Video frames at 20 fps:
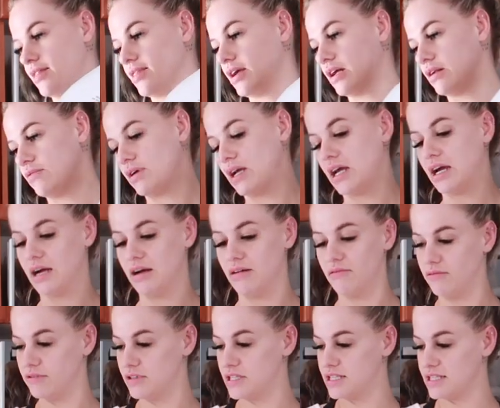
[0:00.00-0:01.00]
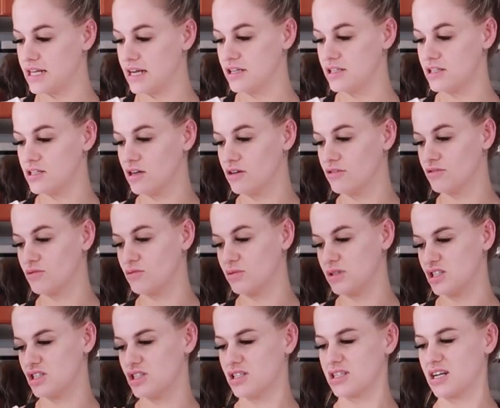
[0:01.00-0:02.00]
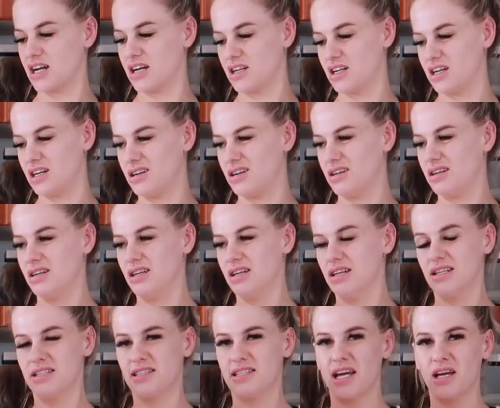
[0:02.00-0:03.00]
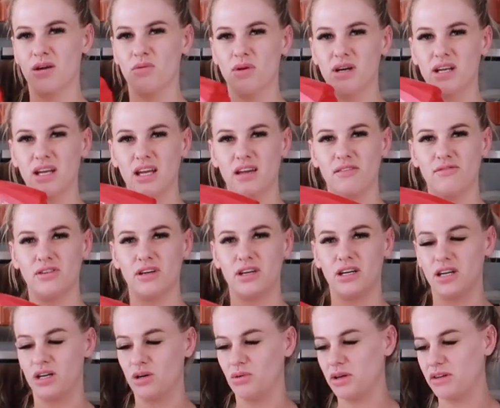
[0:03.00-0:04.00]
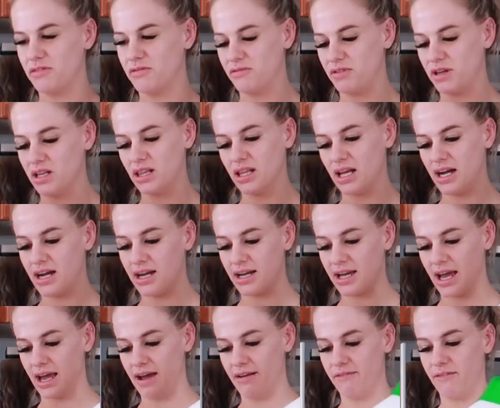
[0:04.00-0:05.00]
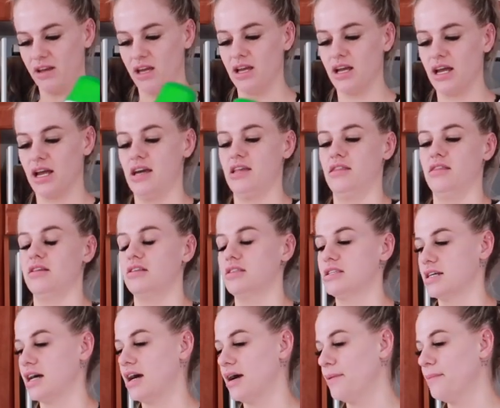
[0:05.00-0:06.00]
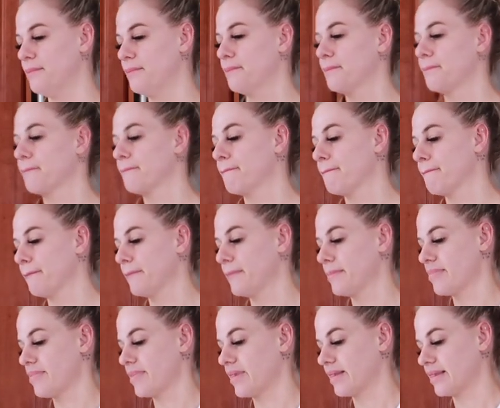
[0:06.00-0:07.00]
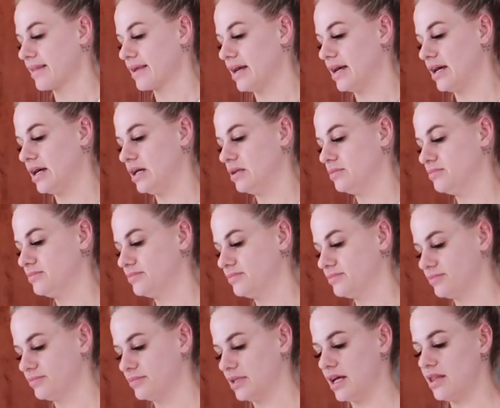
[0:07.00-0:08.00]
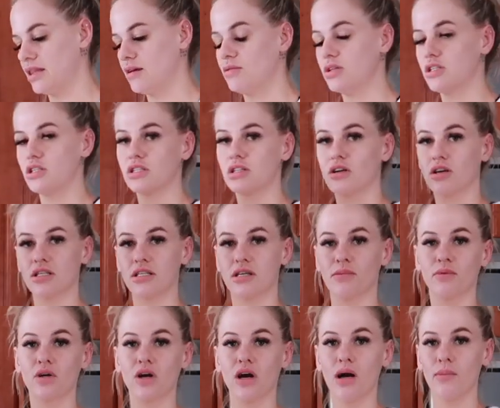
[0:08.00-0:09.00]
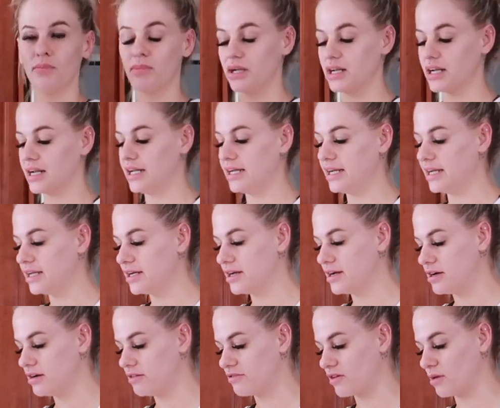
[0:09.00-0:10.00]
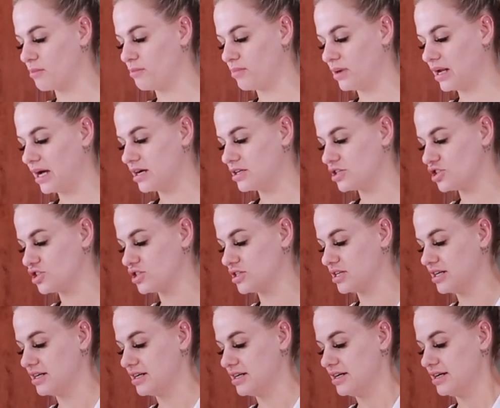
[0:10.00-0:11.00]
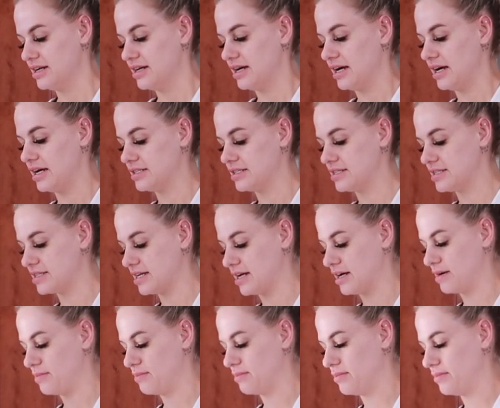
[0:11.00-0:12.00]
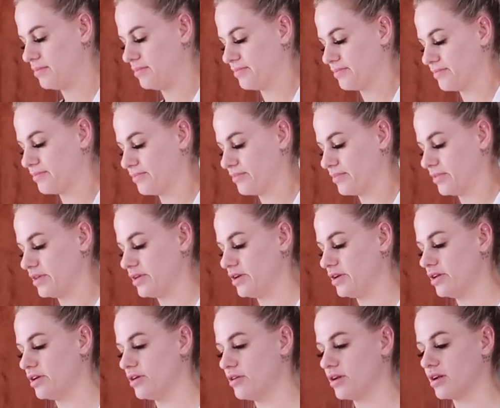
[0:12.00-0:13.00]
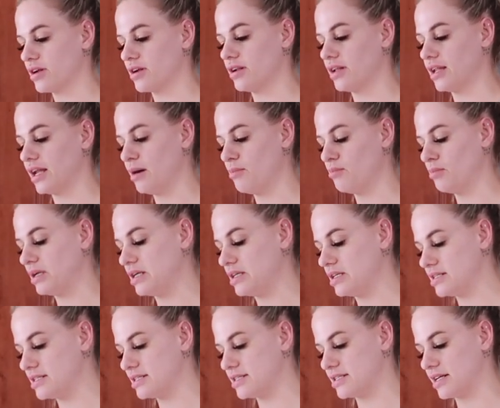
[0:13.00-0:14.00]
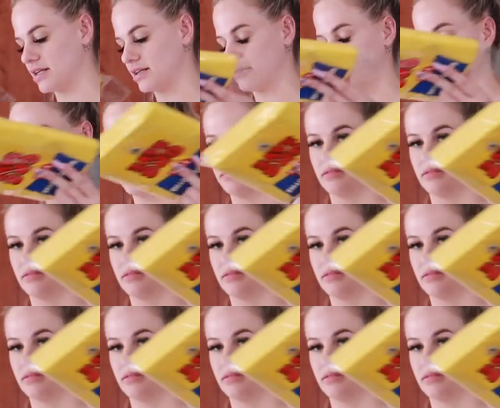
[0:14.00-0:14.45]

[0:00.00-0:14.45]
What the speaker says: and then we have Stay Soft. We just kind of take whatever we feel like having at the time. And then we just got some carpet cleaner, some plush, and some, you know, little luffies and